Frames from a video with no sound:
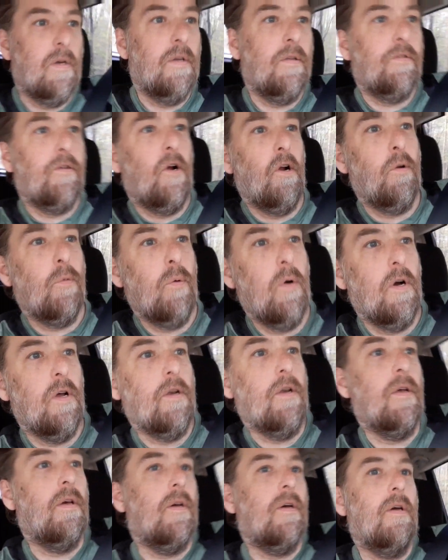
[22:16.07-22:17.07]
third one,
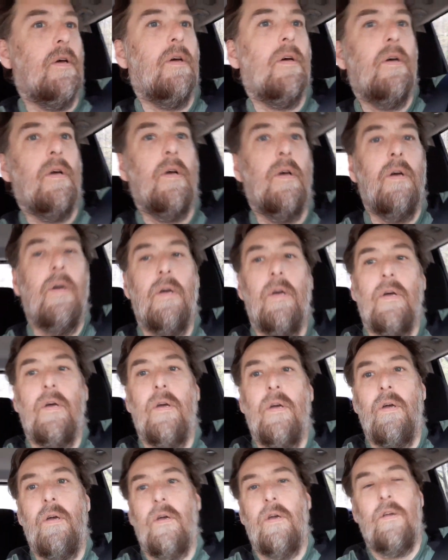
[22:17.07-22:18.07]

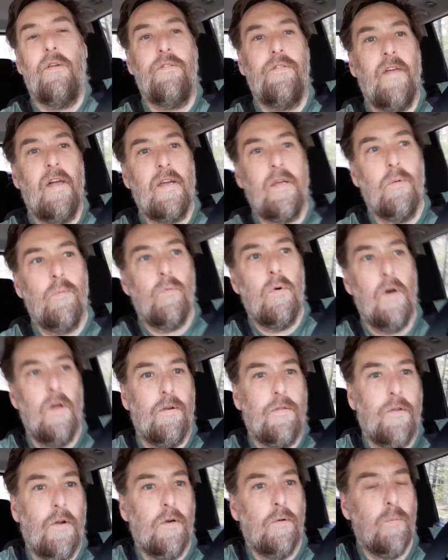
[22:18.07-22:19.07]
second one,
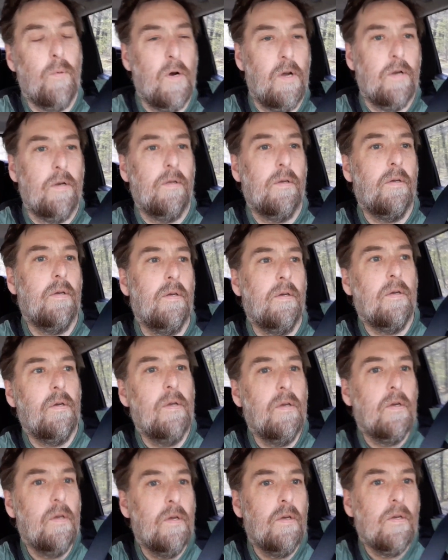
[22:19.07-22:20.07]
third one.
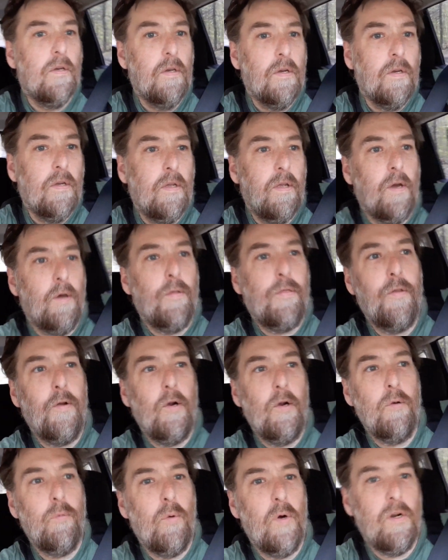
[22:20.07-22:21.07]
You know,
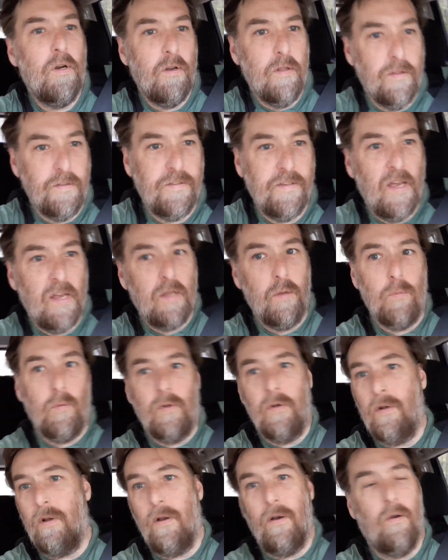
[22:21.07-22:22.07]
third one or the second one,
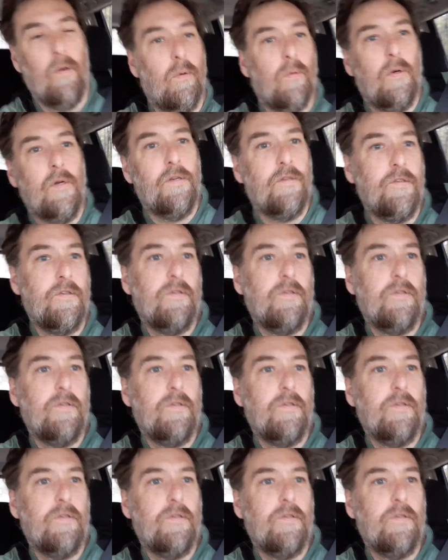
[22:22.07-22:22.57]
I don't know which.